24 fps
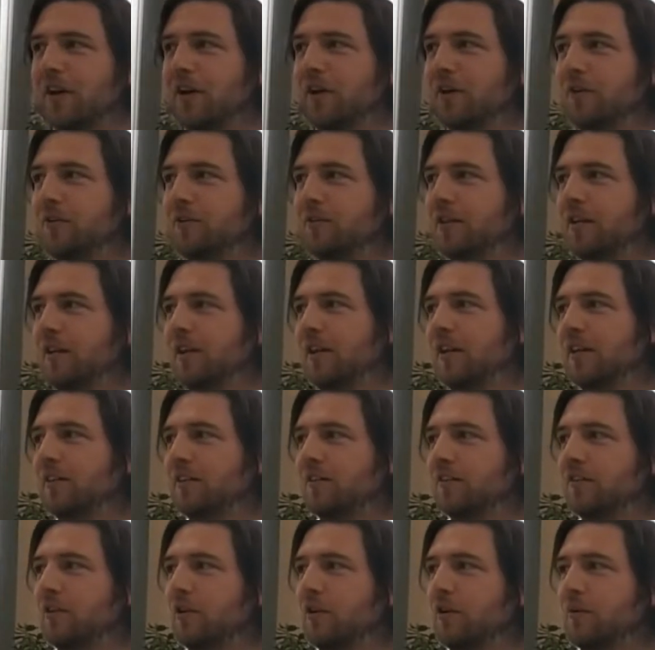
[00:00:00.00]
code
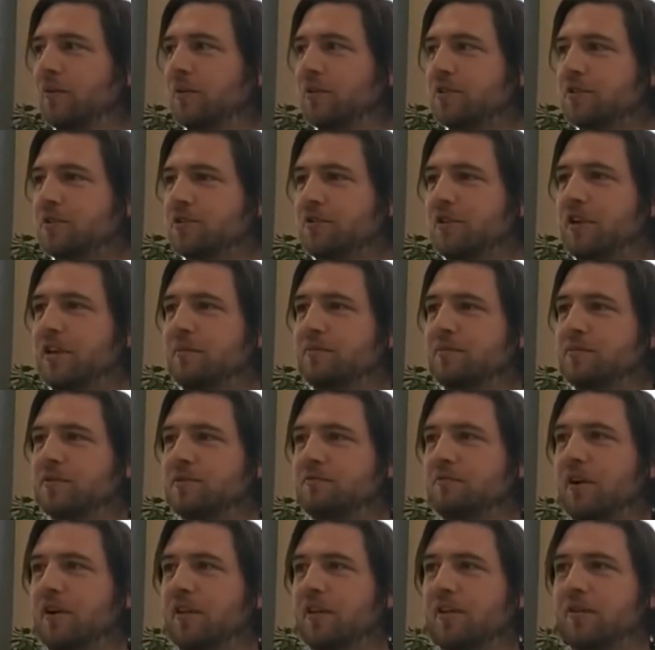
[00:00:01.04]
to do it with
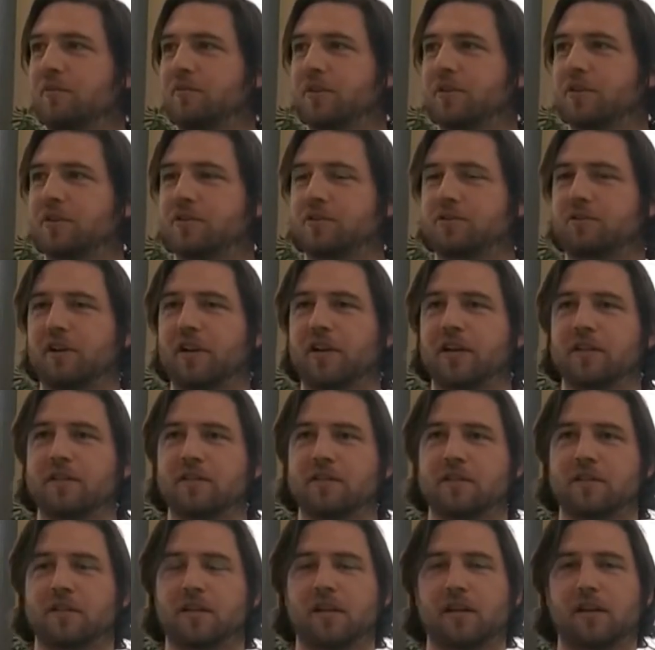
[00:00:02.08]
streams rather than with strings,
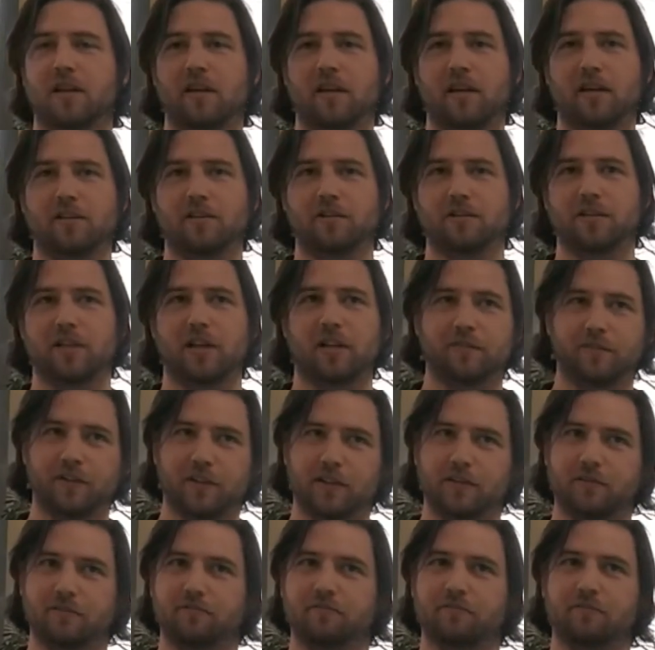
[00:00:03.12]
and you'll
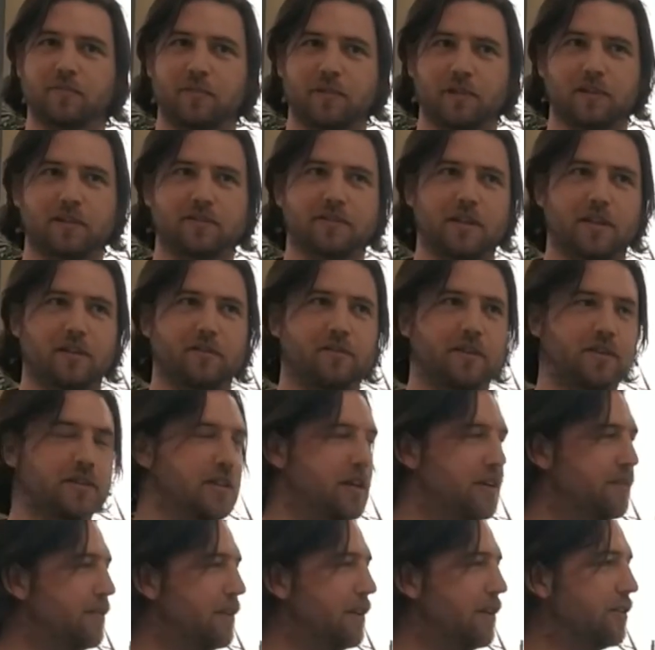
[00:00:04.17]
save
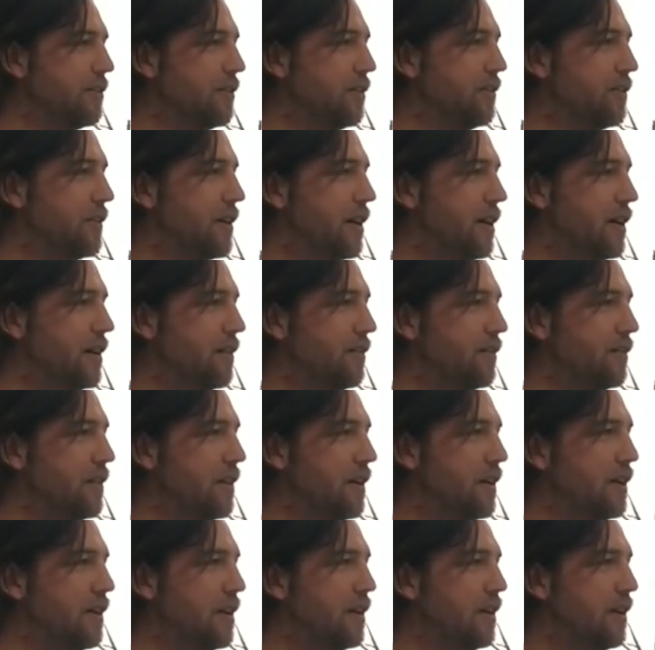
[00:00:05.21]
yourself a lot of kind of
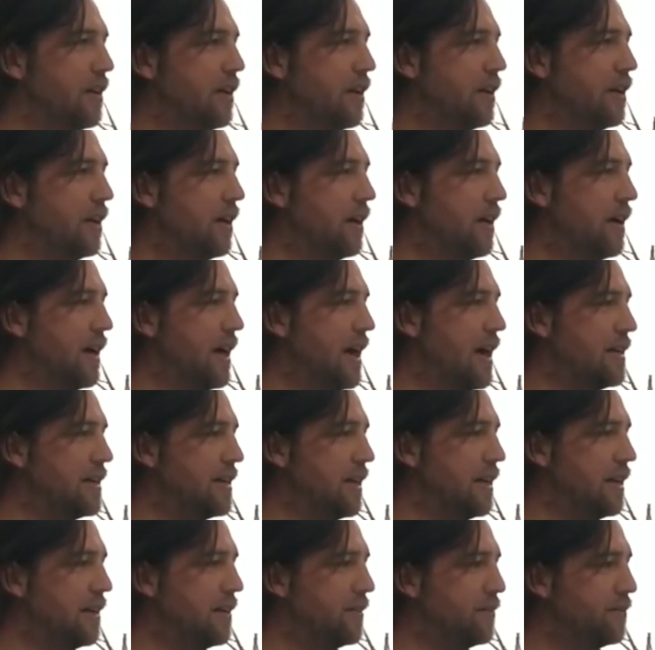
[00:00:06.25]

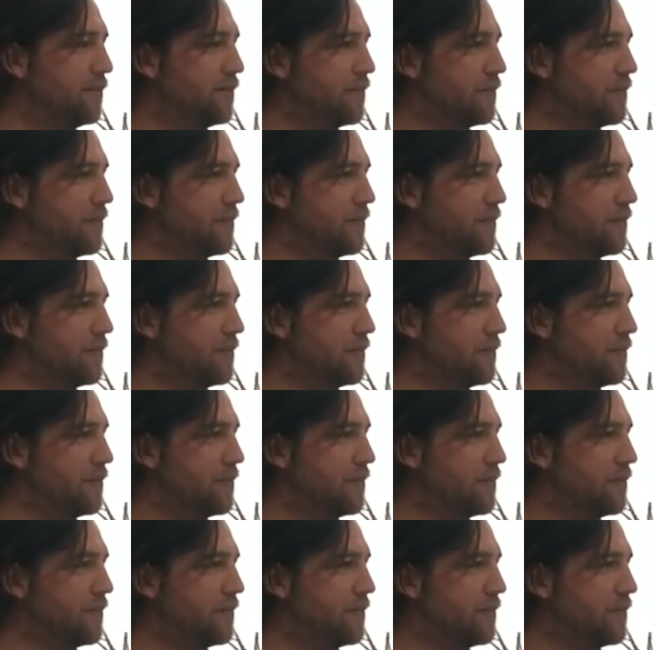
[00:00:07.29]
headache